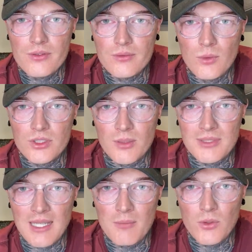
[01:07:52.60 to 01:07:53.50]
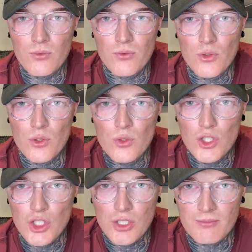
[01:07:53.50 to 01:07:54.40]
What's up, Samuel
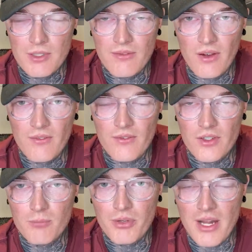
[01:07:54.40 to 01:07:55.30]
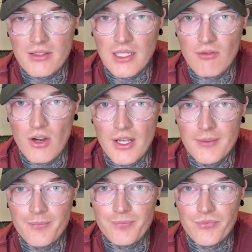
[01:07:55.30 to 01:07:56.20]
Fruge, if I've pronounced that right.
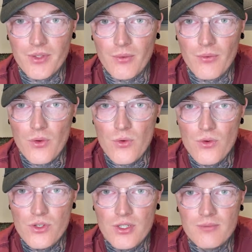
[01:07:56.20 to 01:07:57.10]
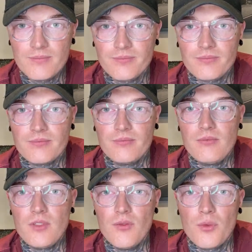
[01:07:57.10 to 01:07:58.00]
Fruge
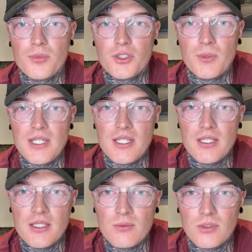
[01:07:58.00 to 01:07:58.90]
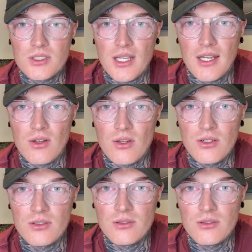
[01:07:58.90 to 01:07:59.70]
from Sweden. What's going on?